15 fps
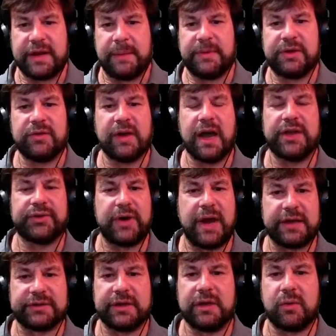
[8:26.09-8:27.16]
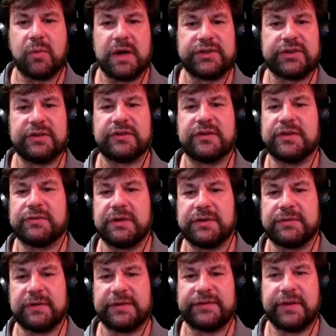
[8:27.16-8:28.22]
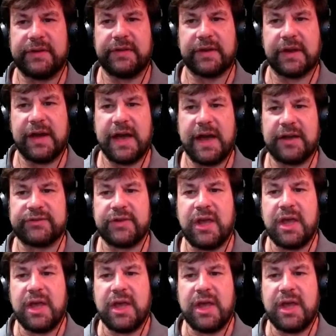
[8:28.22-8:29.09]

I mean, you guys are asking questions because you're interested in the class.